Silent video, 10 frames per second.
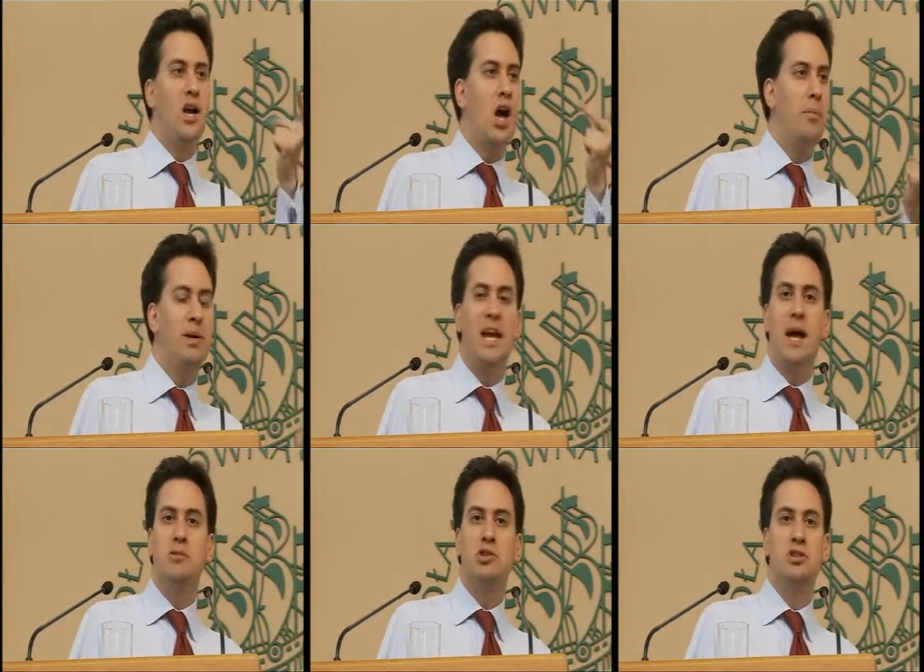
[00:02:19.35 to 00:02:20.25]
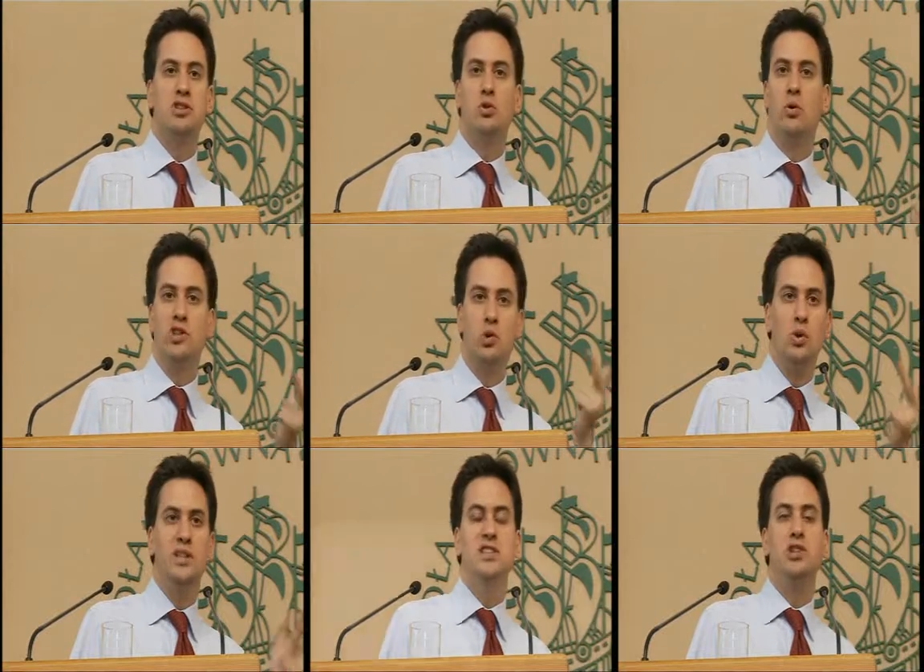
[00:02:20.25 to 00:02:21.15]
carbon capture and storage,
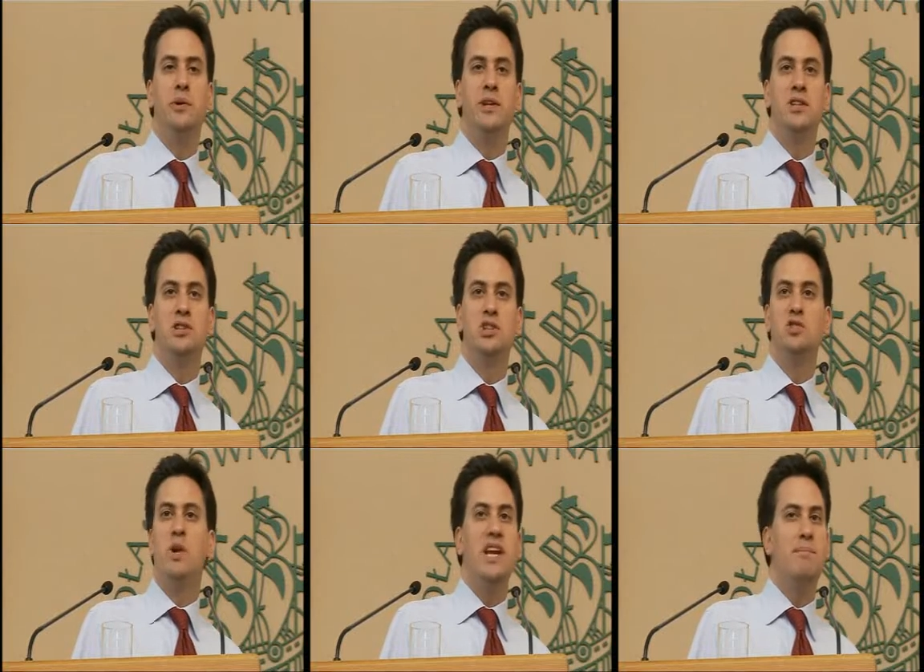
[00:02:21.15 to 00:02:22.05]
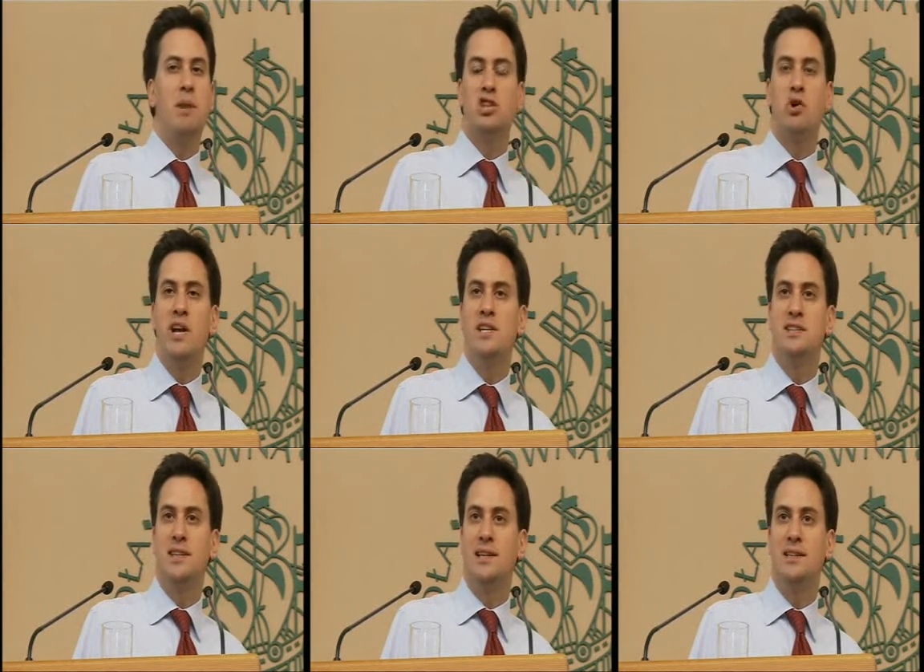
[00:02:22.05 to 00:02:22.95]
all these new industries, we need much greater
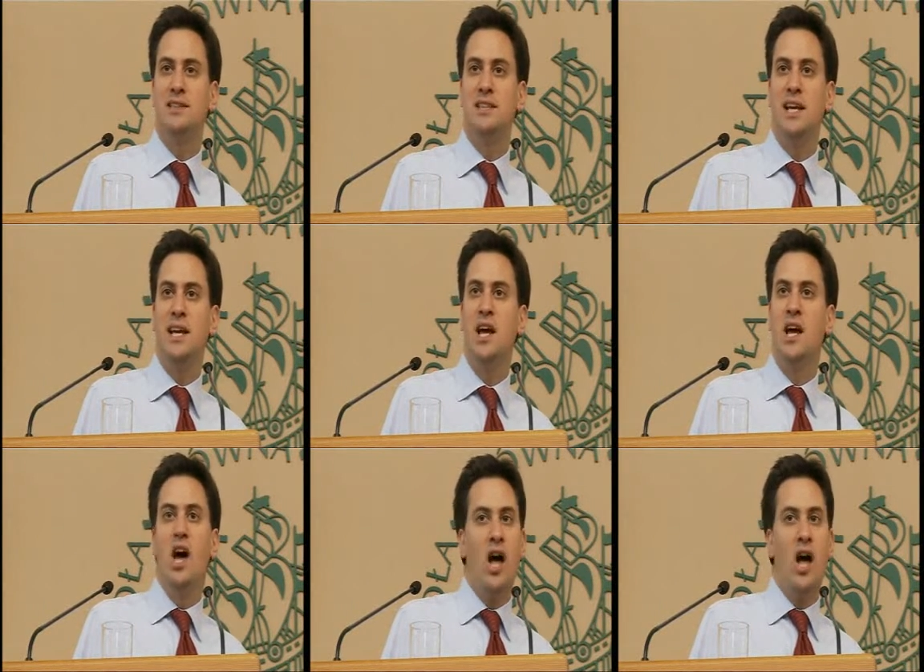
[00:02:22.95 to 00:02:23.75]
certainty